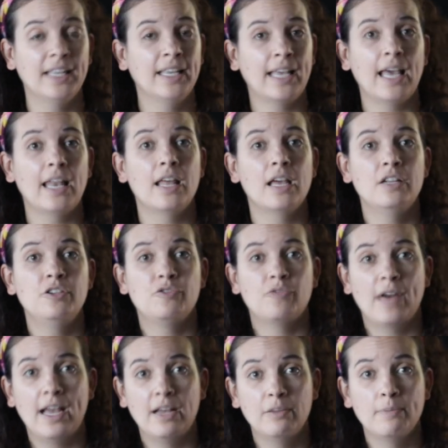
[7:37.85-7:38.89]
Then can I
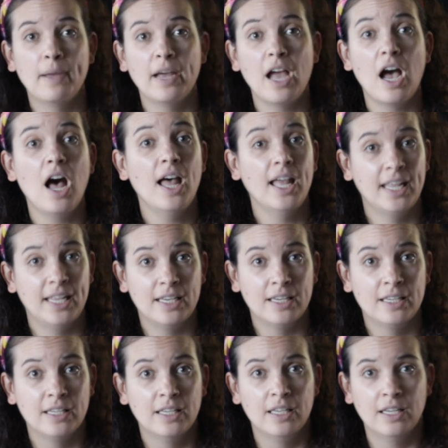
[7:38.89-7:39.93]
drown my
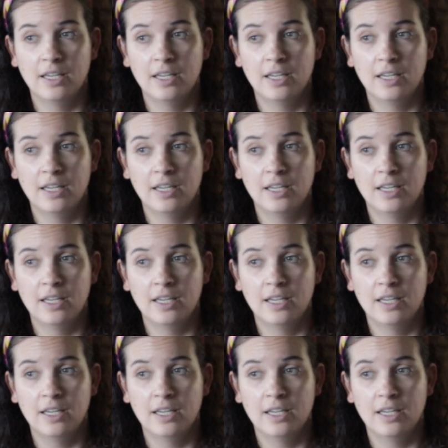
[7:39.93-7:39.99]
eine?